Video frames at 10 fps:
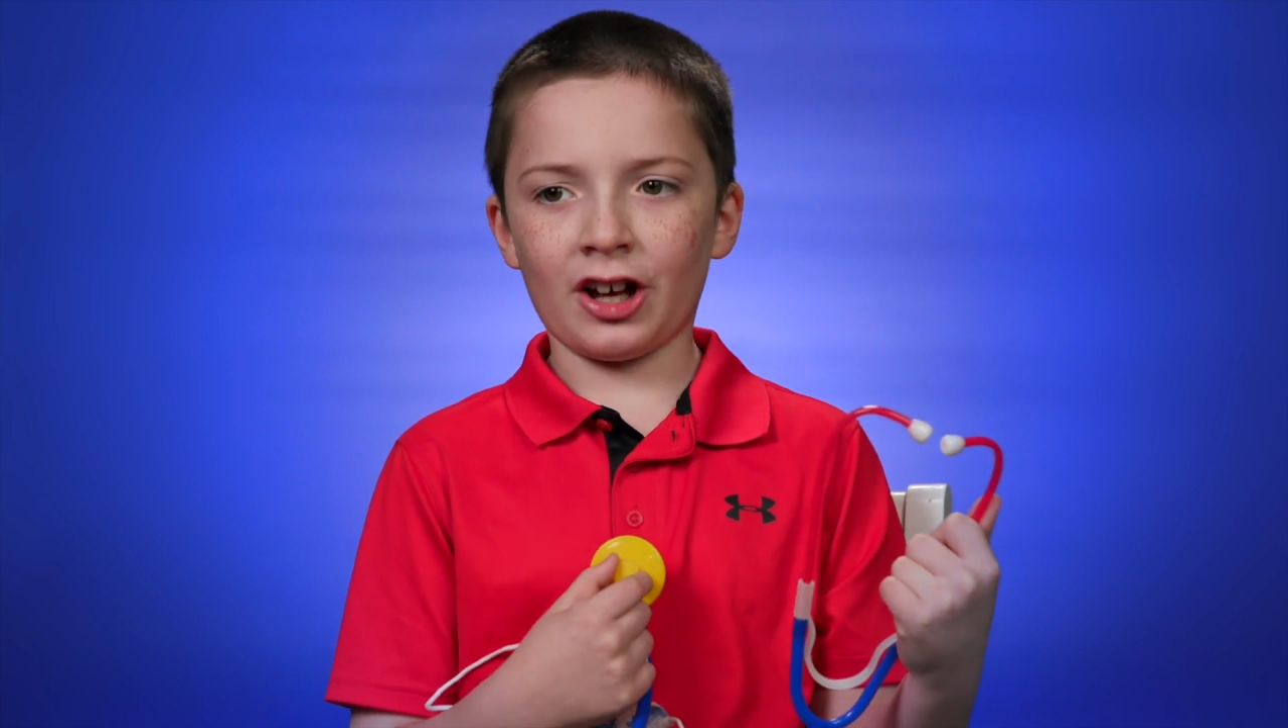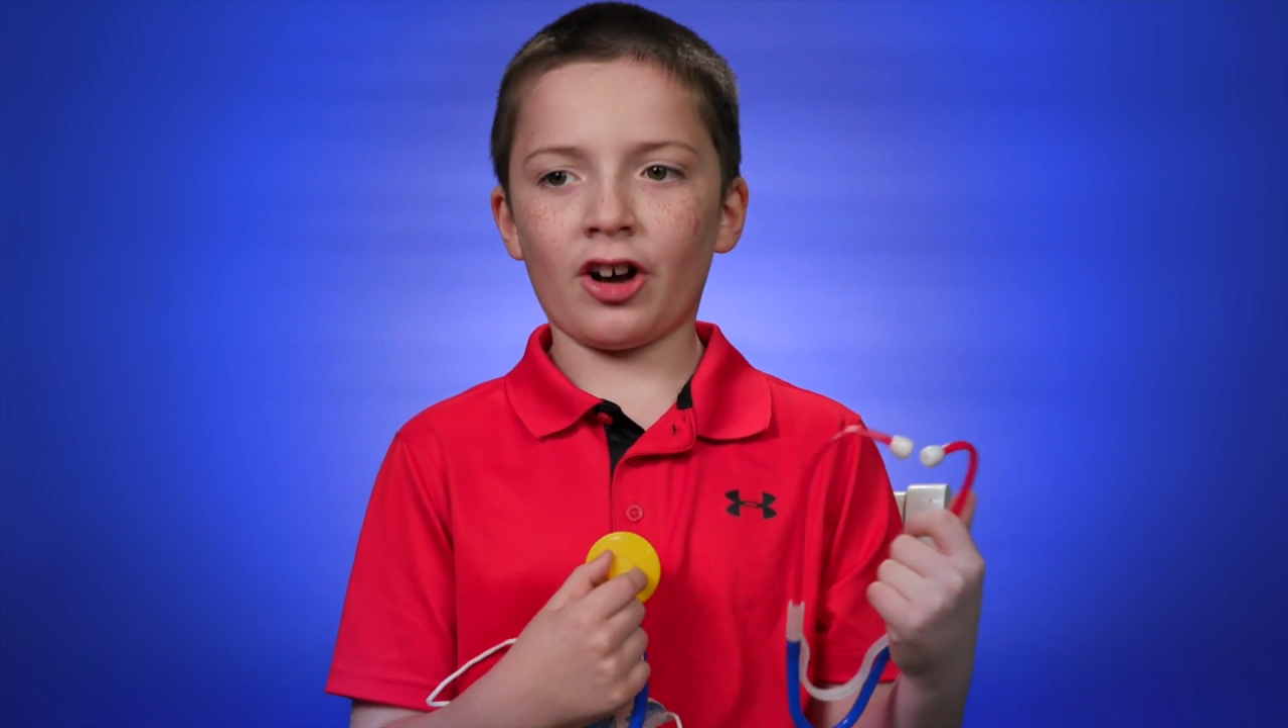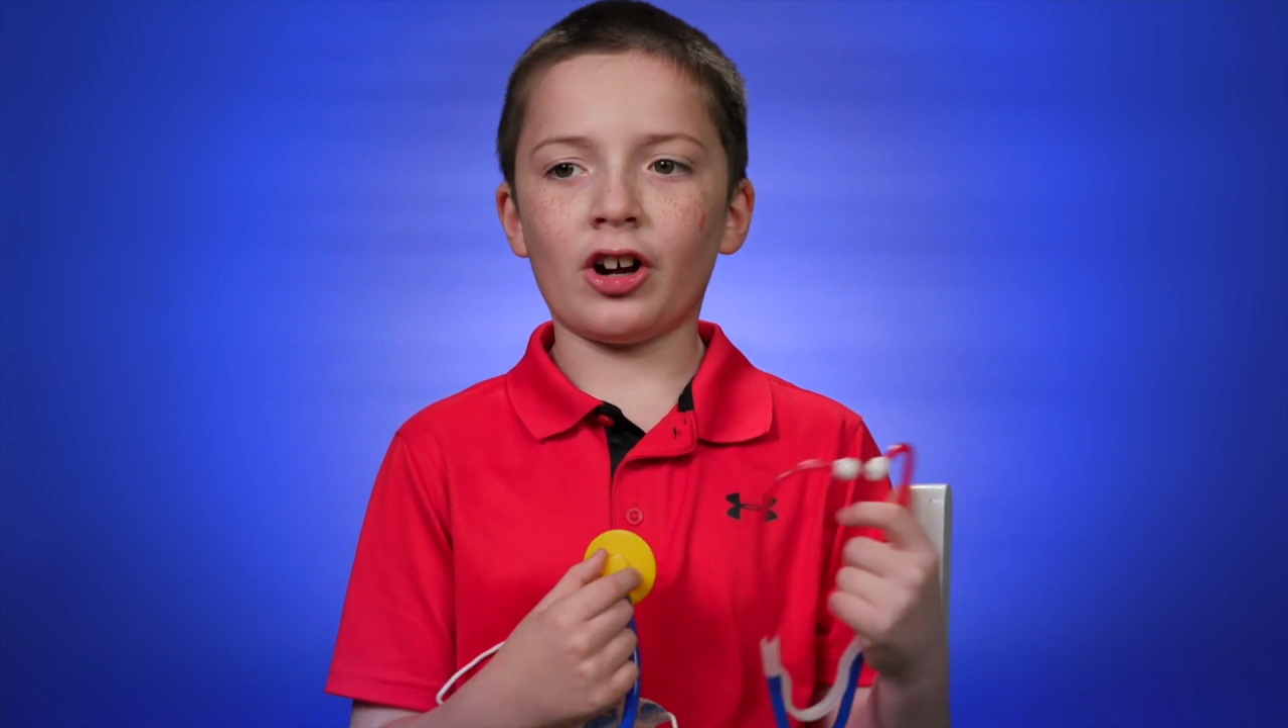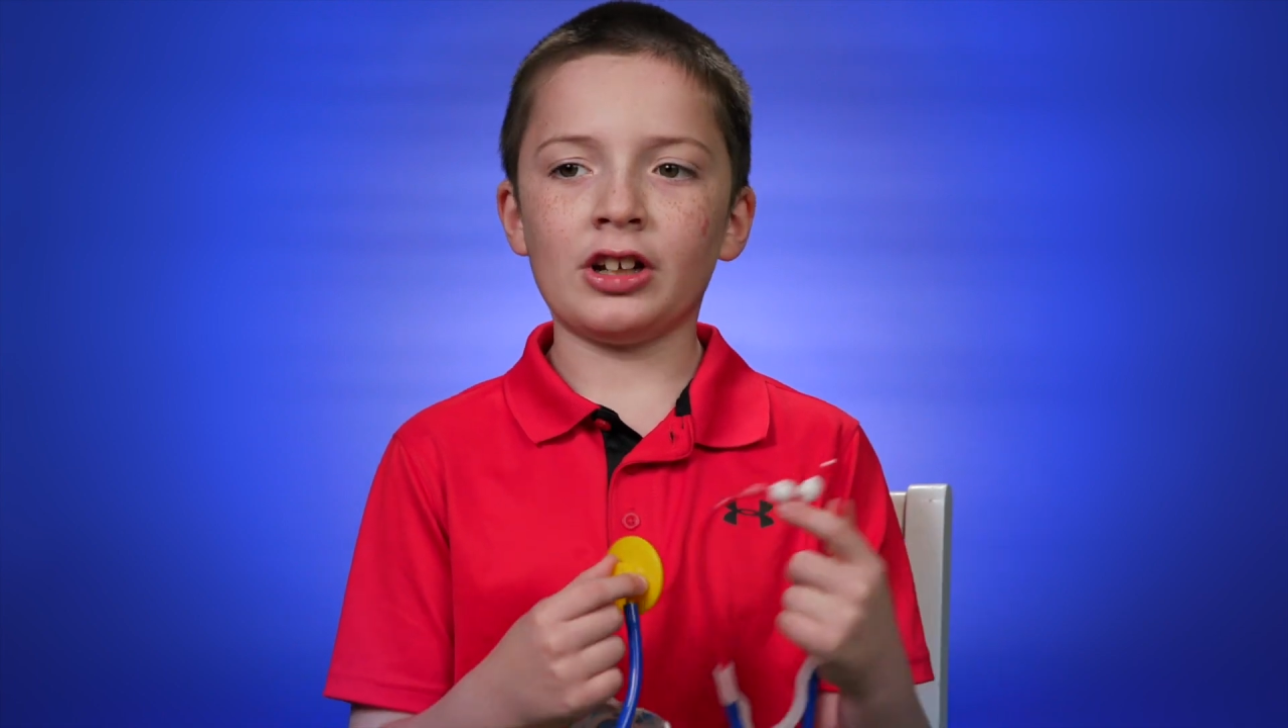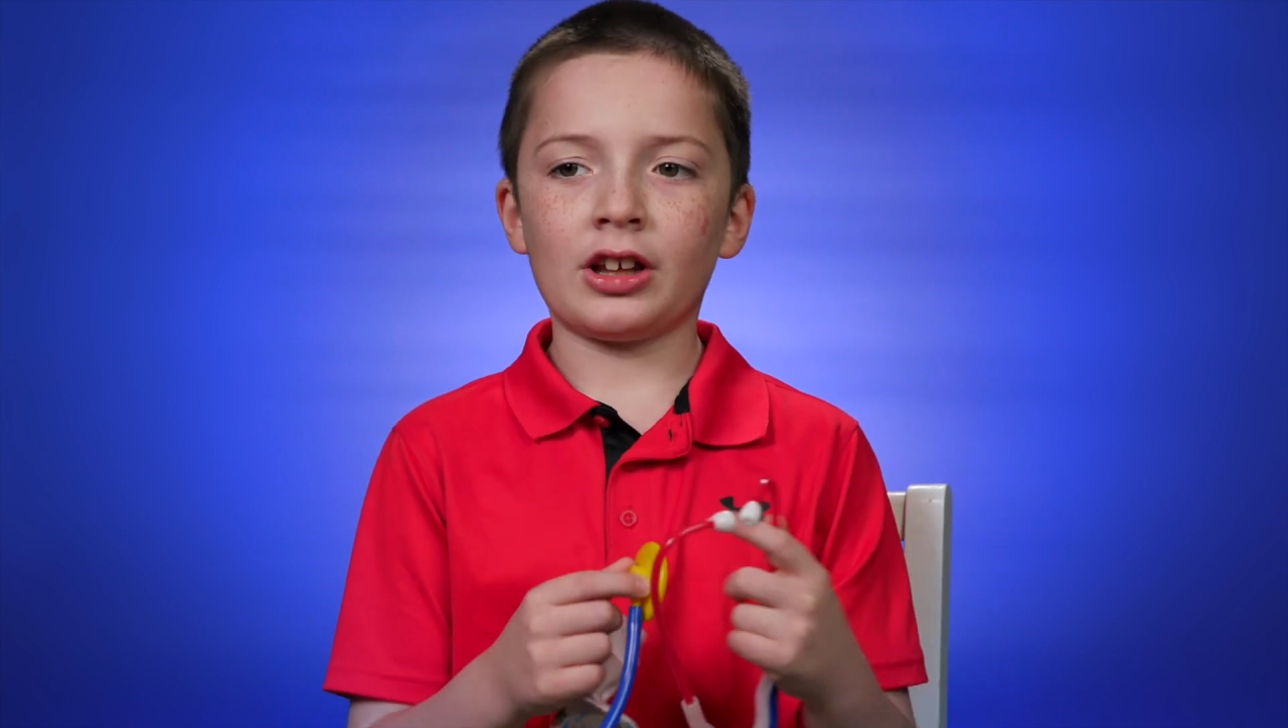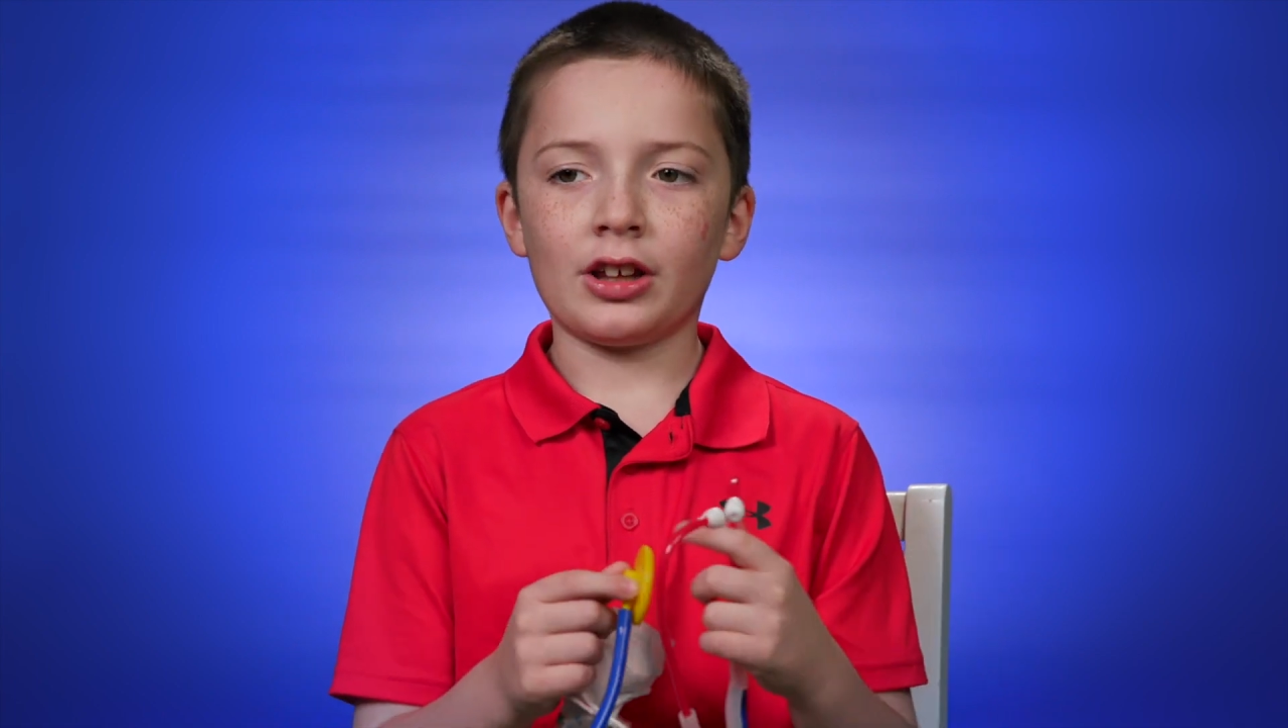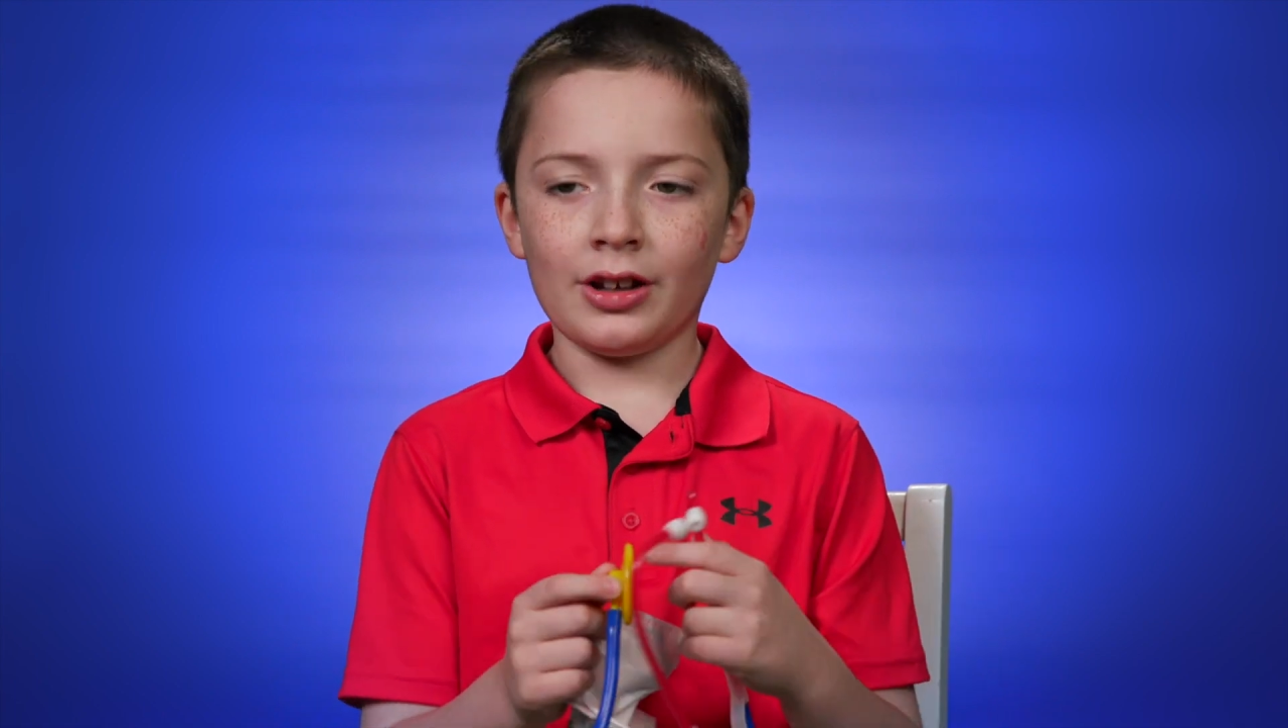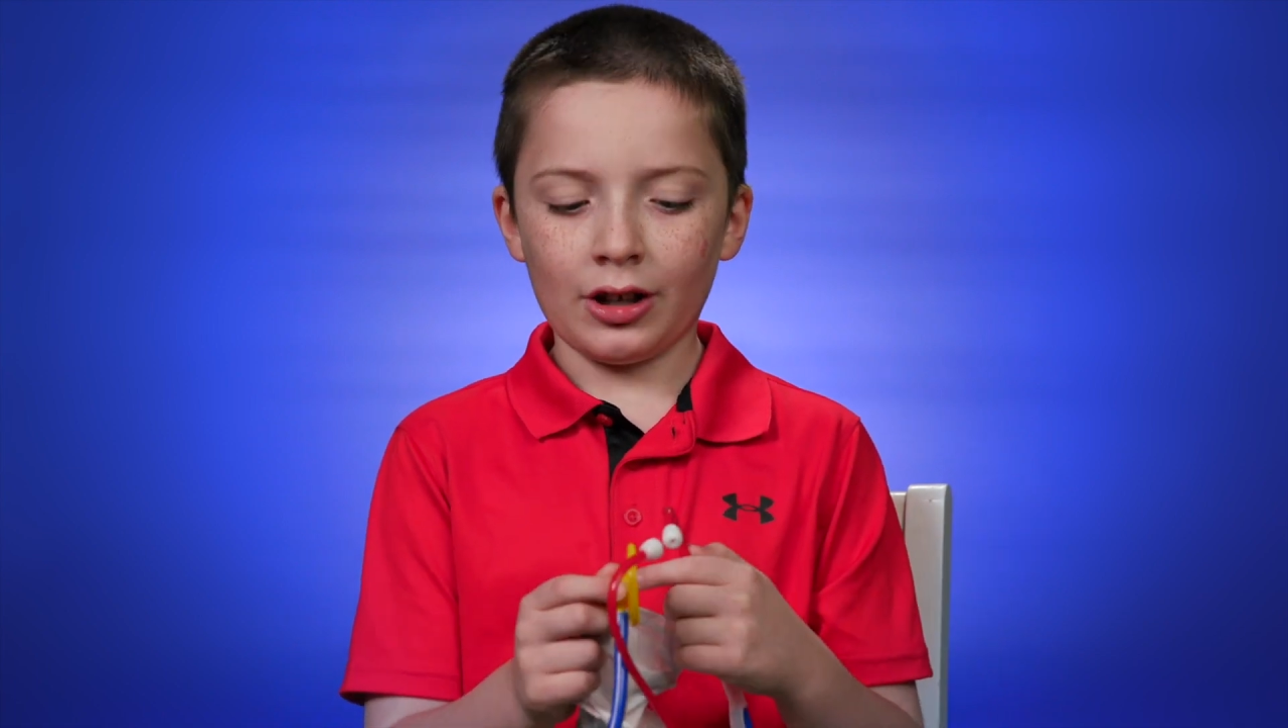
heart,